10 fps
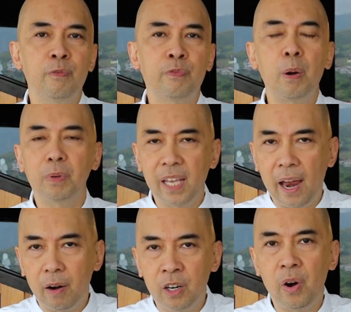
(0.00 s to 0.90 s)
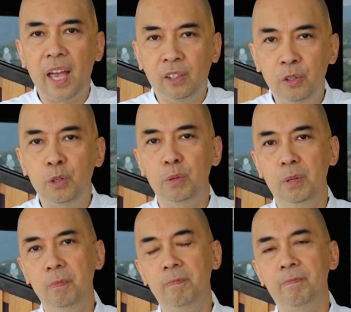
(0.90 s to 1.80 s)
from
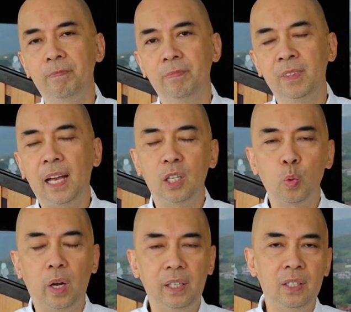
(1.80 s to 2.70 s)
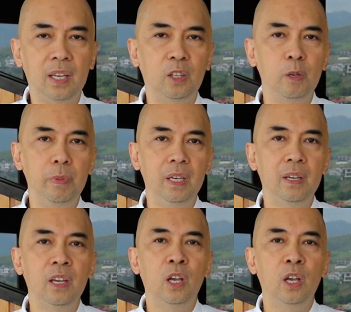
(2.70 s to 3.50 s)
gratitude. That is what he said to me.